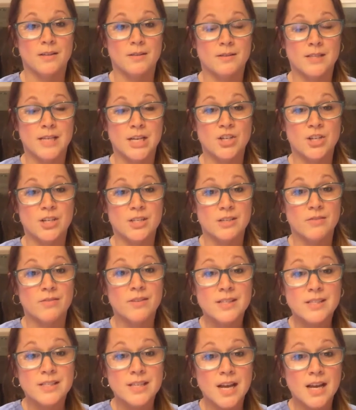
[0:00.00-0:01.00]
digestive
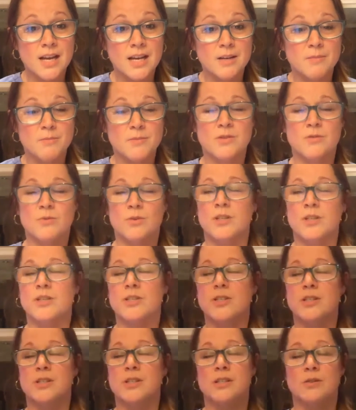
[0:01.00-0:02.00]
enzymes,
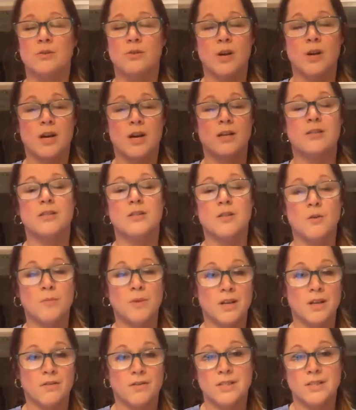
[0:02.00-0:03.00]
which so
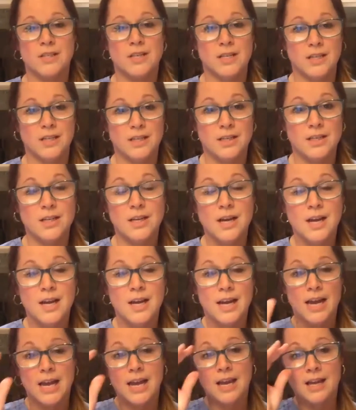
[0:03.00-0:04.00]
many of us need.
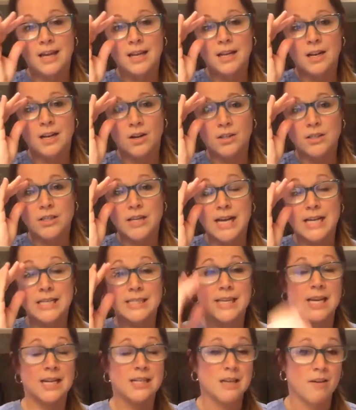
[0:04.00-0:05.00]
And it also has
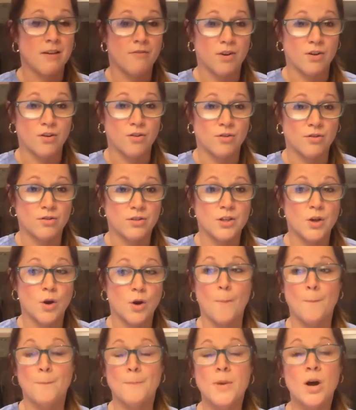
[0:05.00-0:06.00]
an antifungal. So
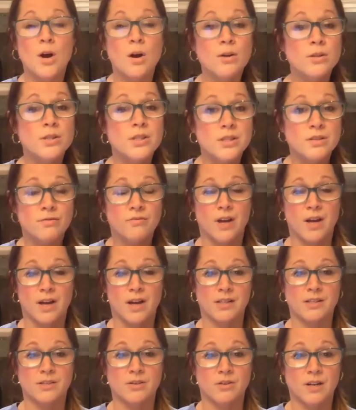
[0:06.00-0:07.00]
most of
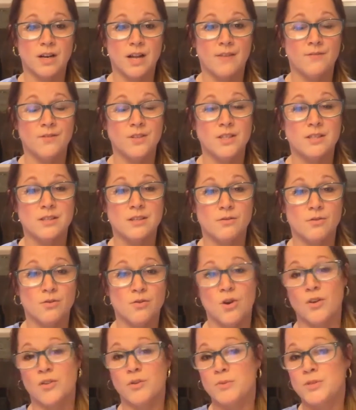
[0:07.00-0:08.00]
us are going to have yeast
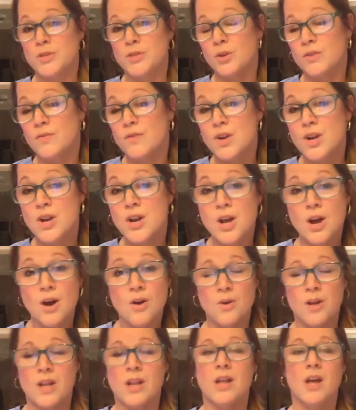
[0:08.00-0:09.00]
overgrowth and we don't even know
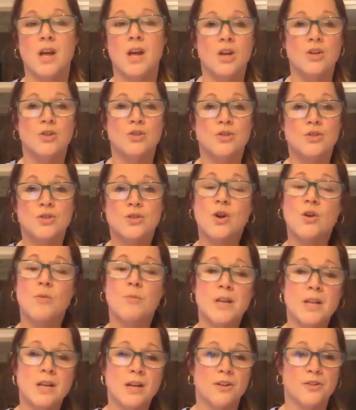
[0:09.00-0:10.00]
it. So
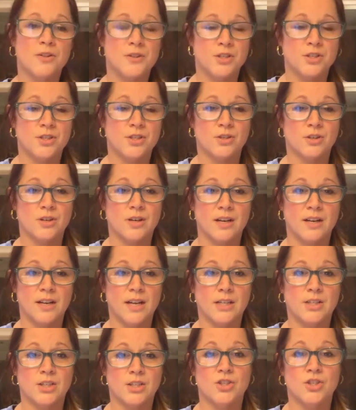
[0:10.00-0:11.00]
many health issues are
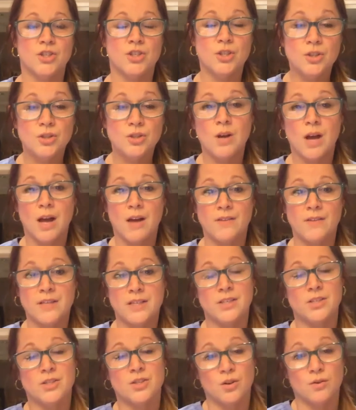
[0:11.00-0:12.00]
connected to having
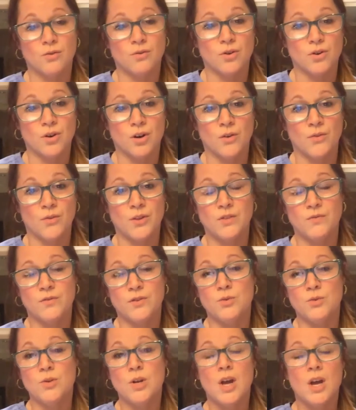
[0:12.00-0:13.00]
yeast overgrowth. And
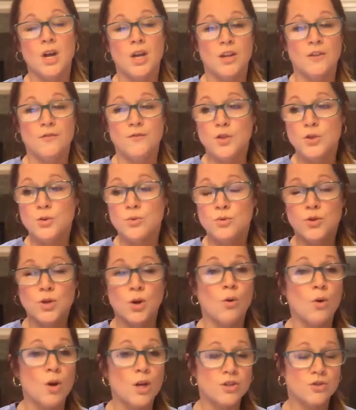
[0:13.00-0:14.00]
if you
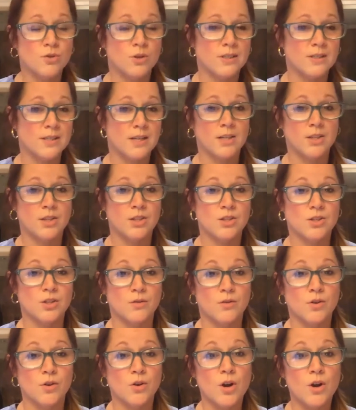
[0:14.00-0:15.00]
don't address that yeast
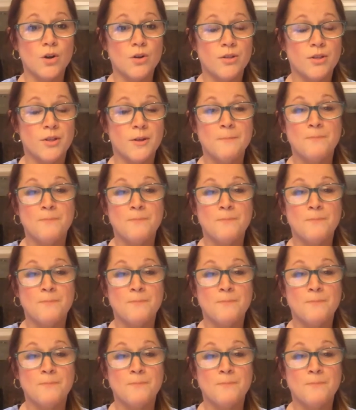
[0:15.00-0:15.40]
overgrowth,